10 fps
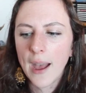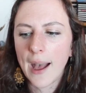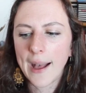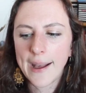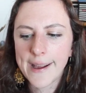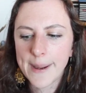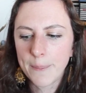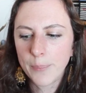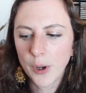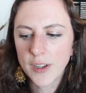
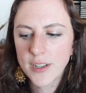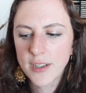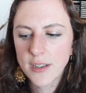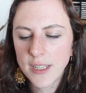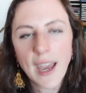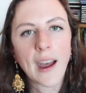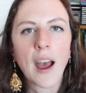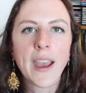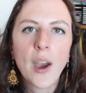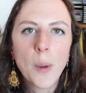But yeah,
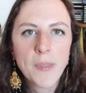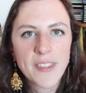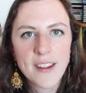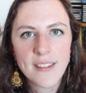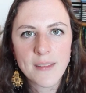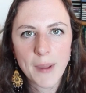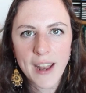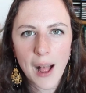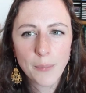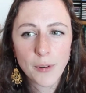I hope that this has been
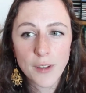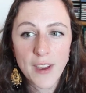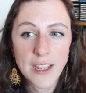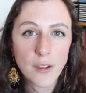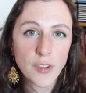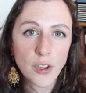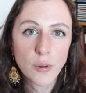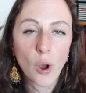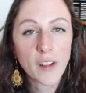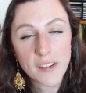helpful if any of you
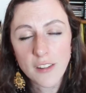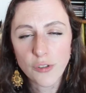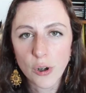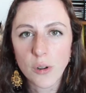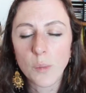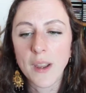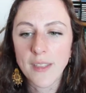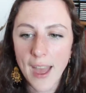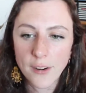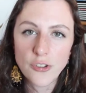also struggle with
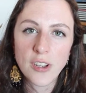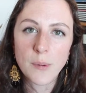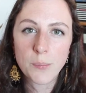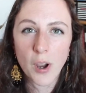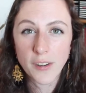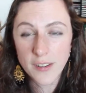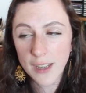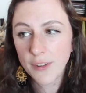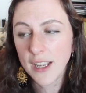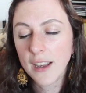energy, with
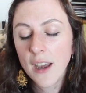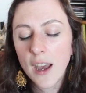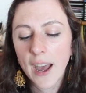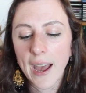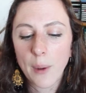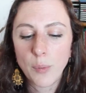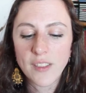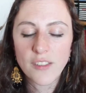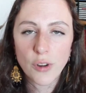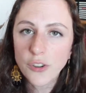productivity, with
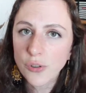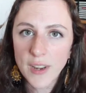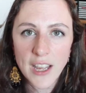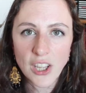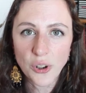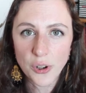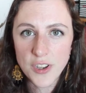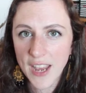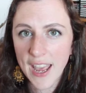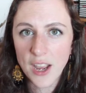structuring your
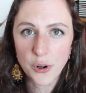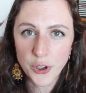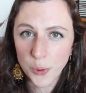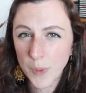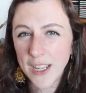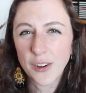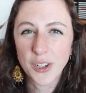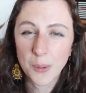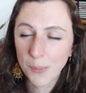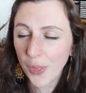day or your week or
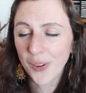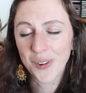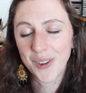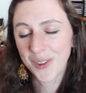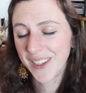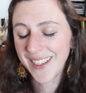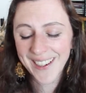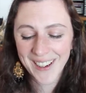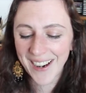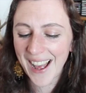your month or your
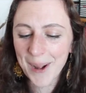year.